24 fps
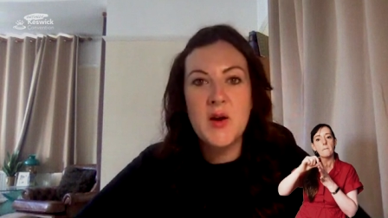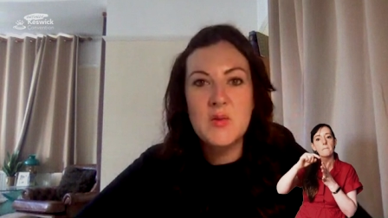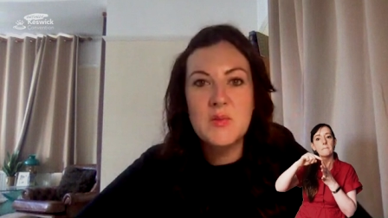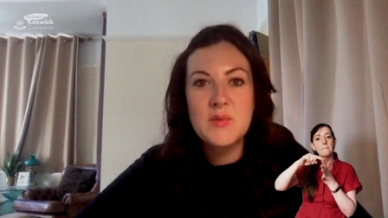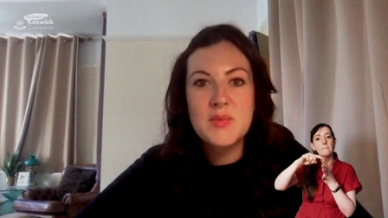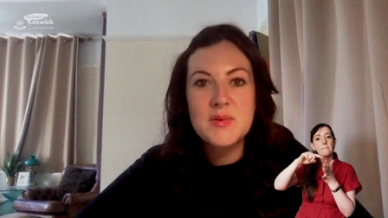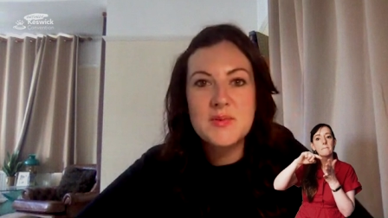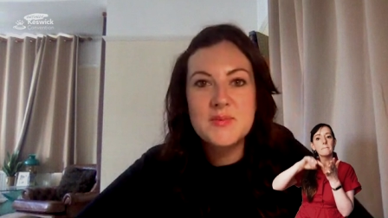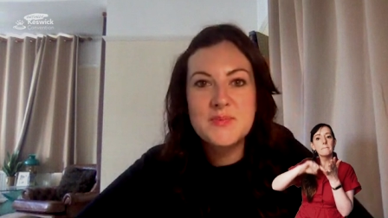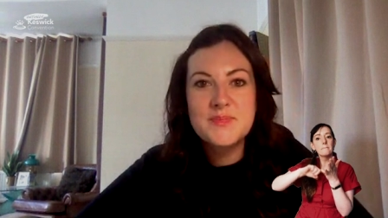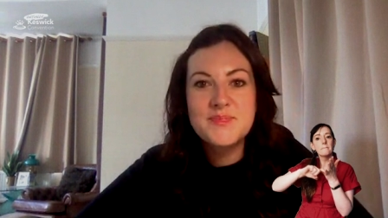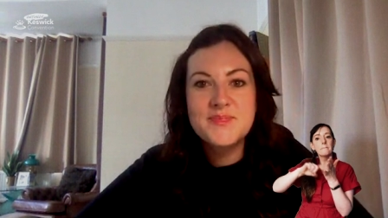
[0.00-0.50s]
hope.
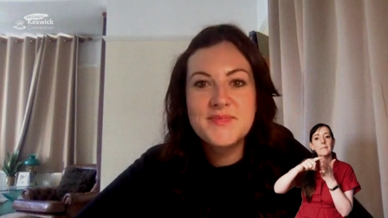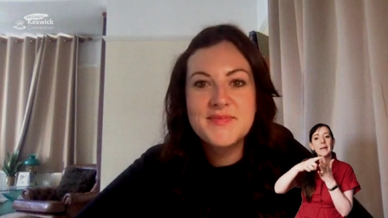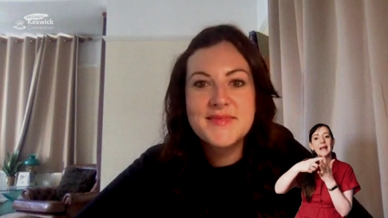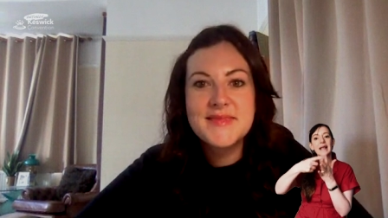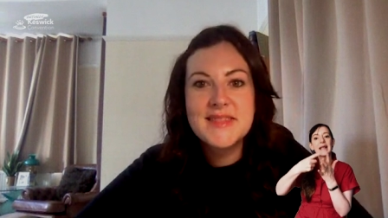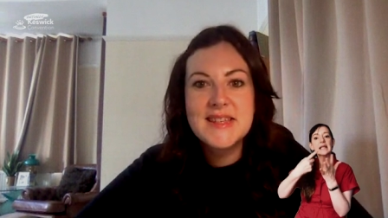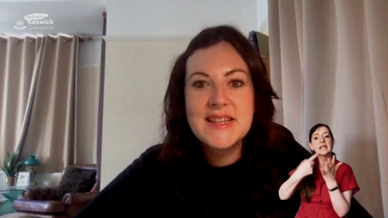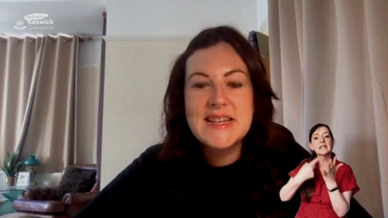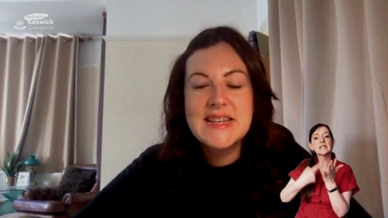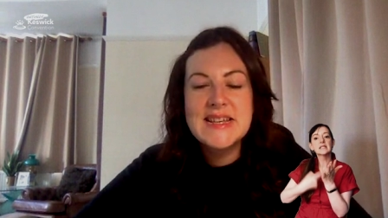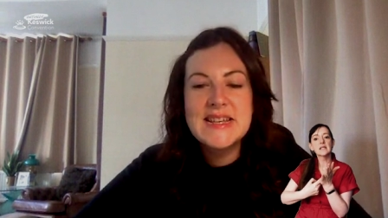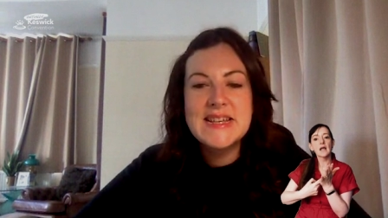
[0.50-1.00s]

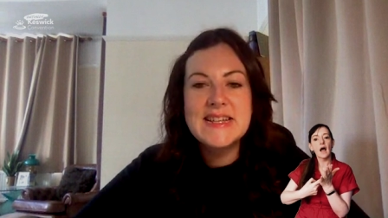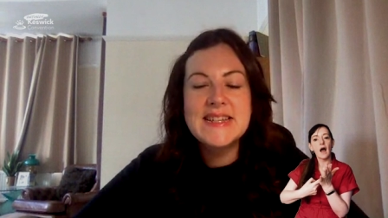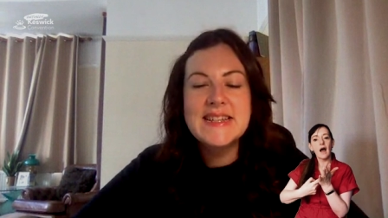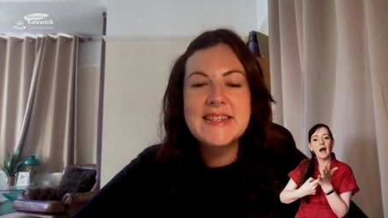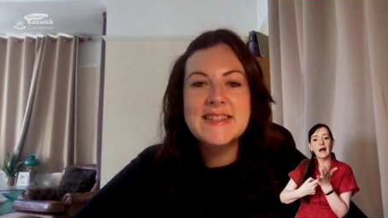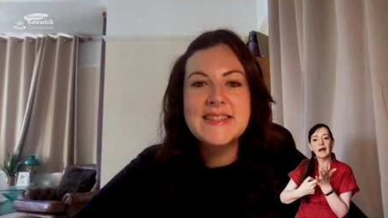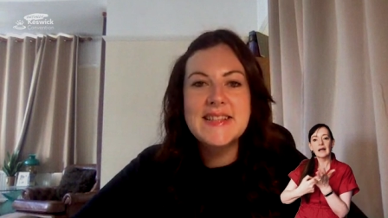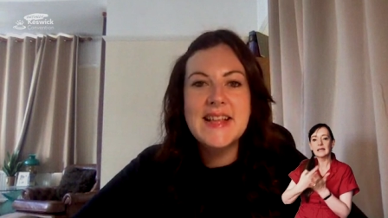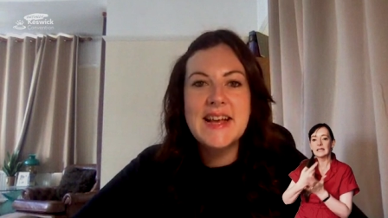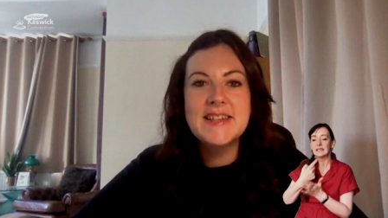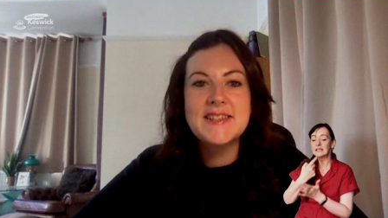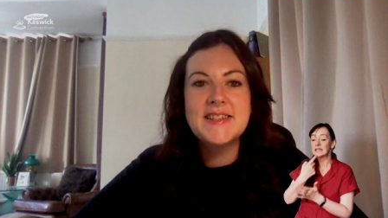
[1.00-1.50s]
In
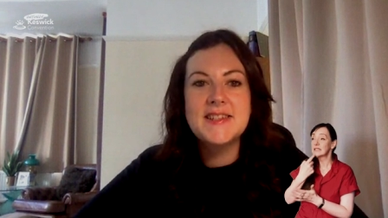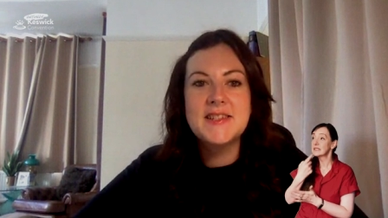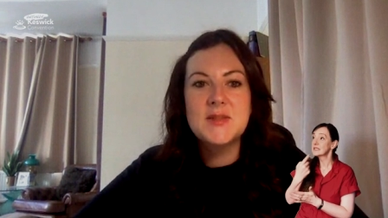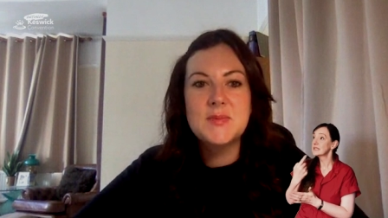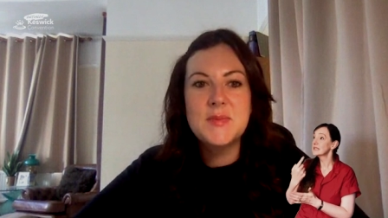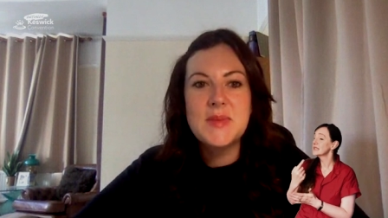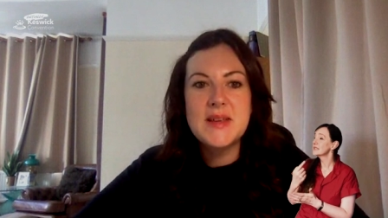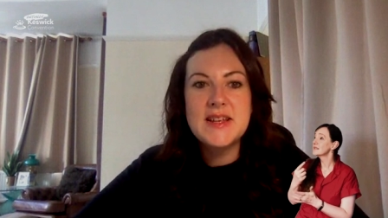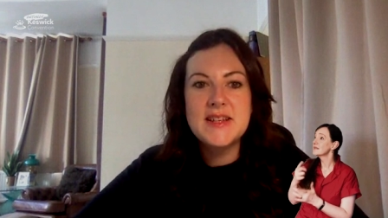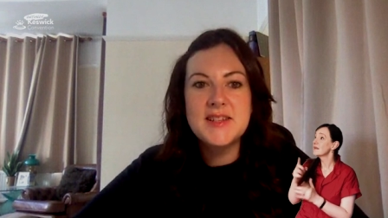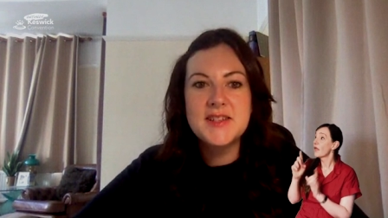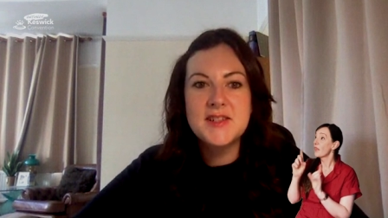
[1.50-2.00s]
his letters,
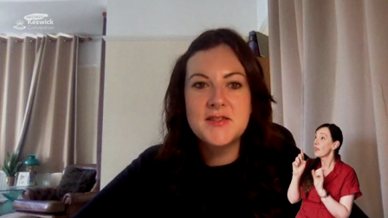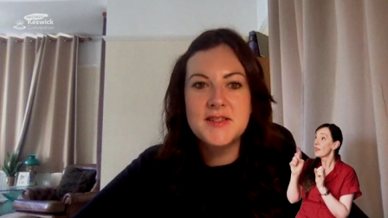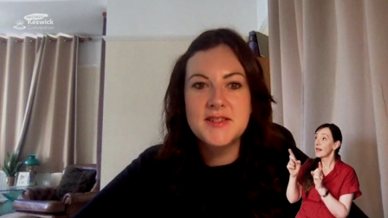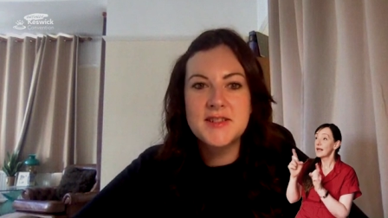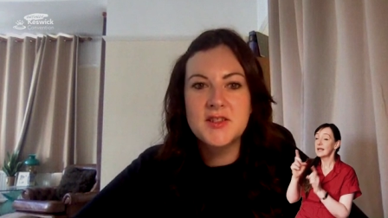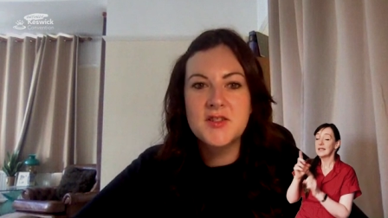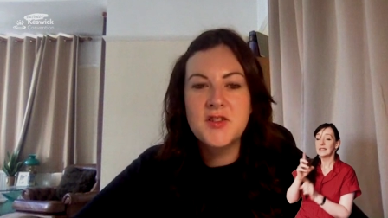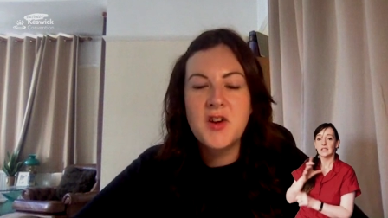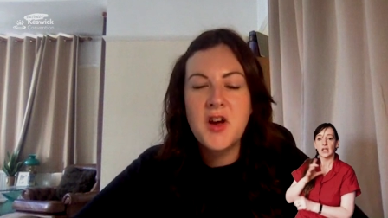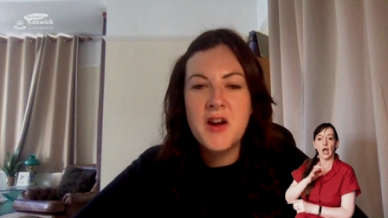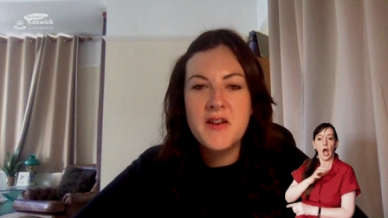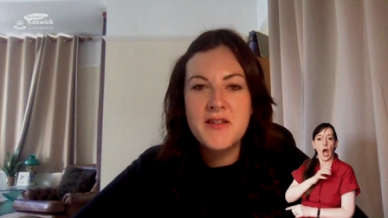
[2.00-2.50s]
Peter
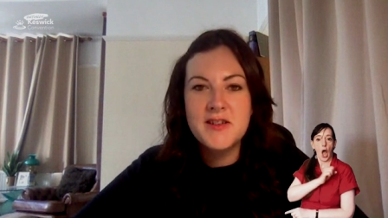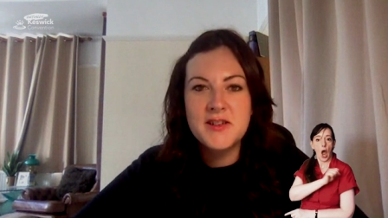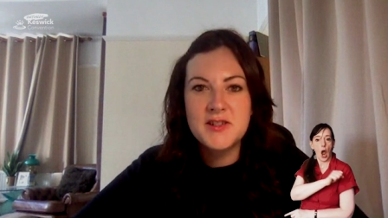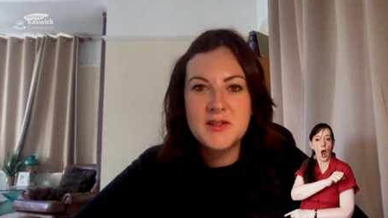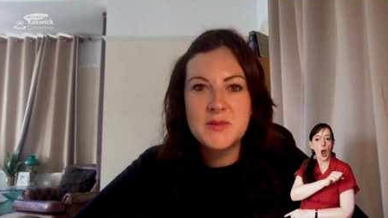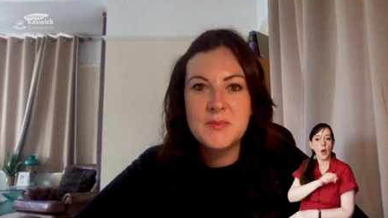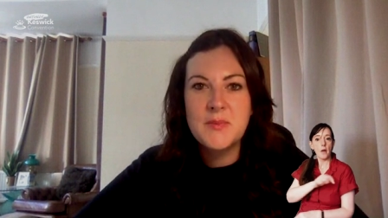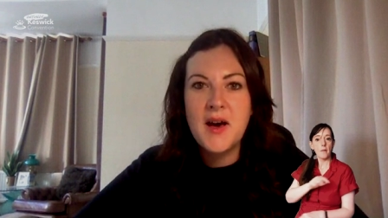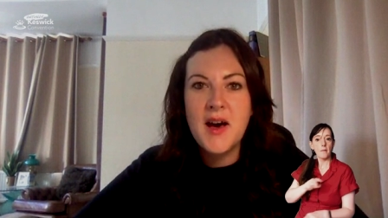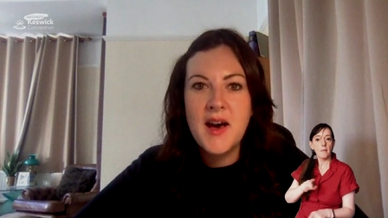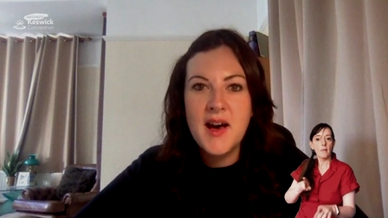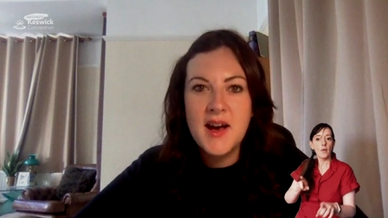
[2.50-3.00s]
is
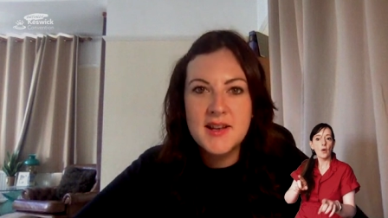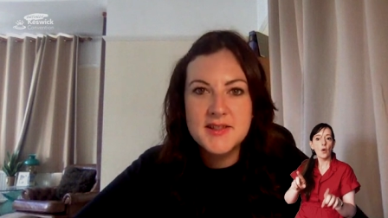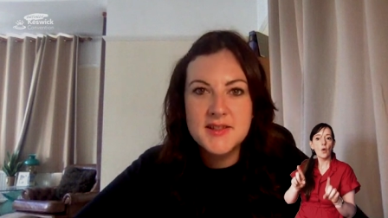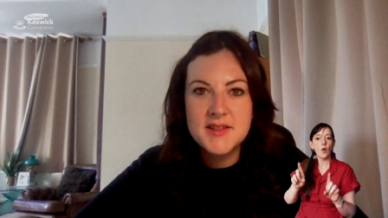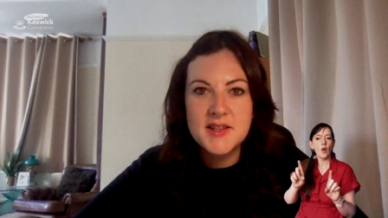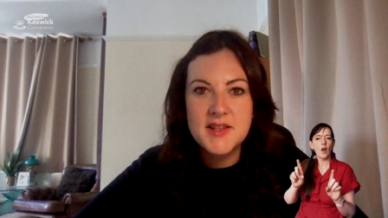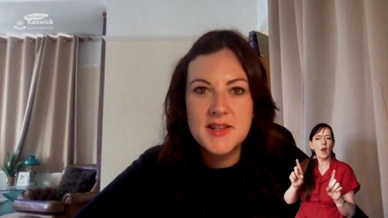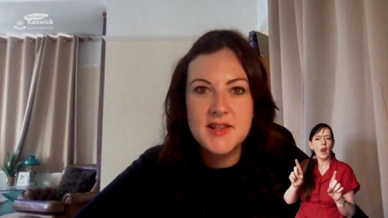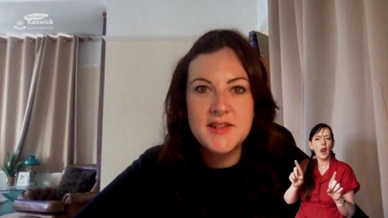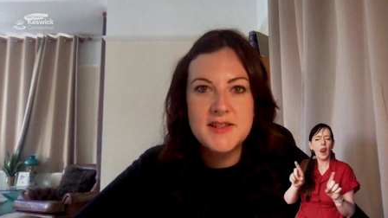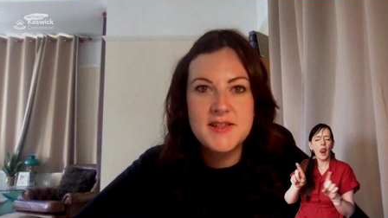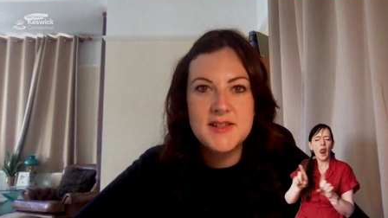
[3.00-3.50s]
encouraging
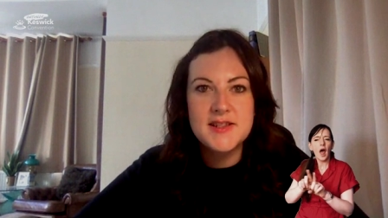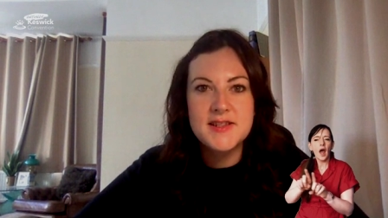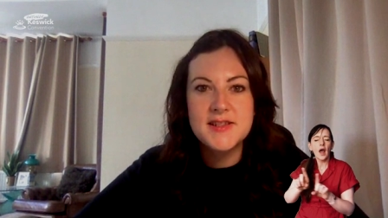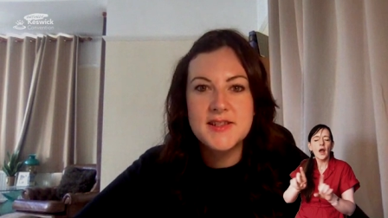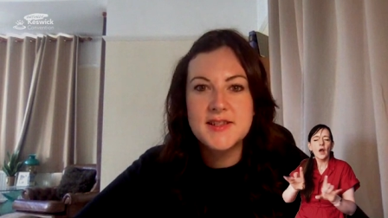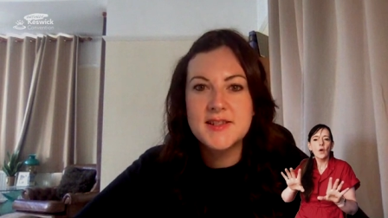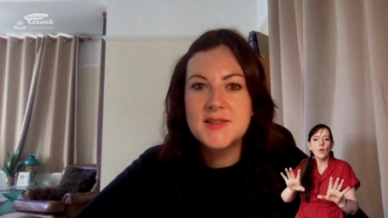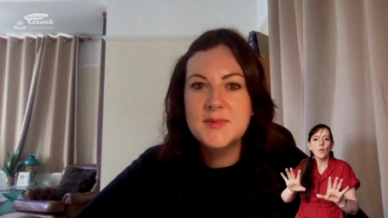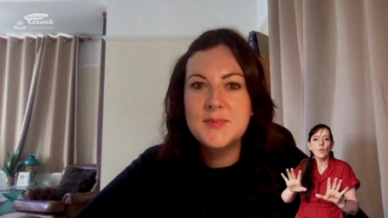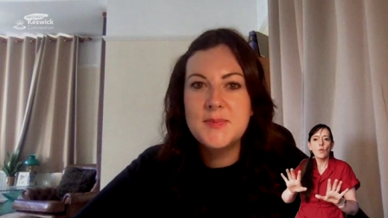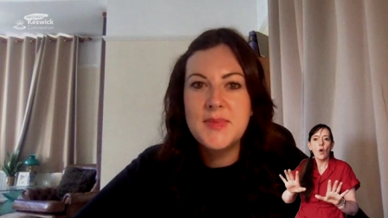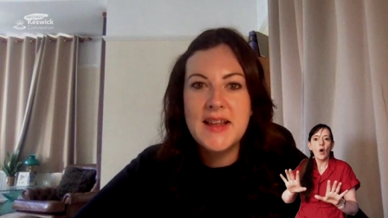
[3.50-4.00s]
persecuted,
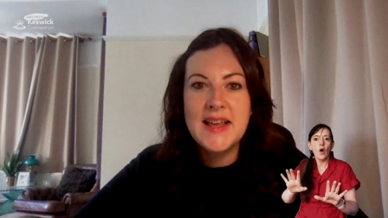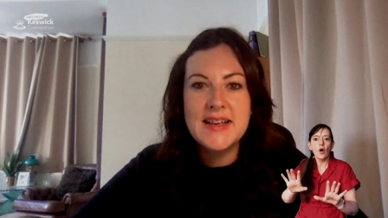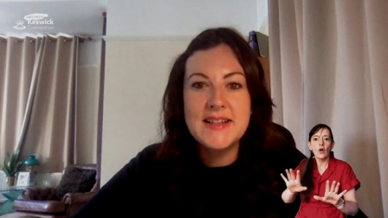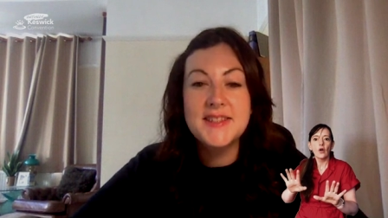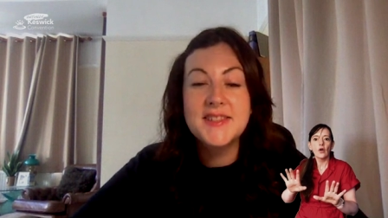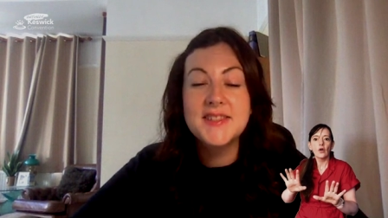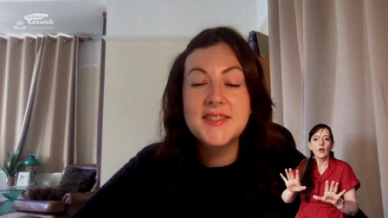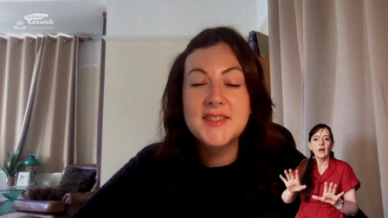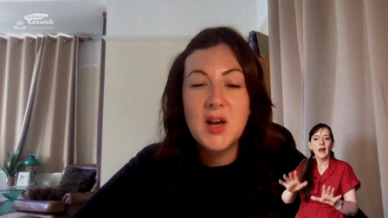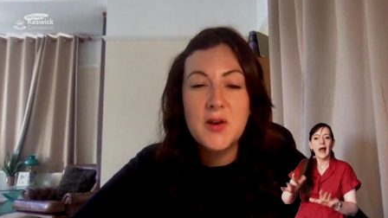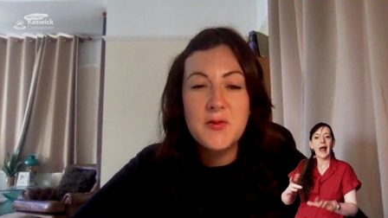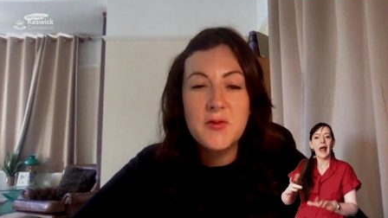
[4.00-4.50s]
displaced,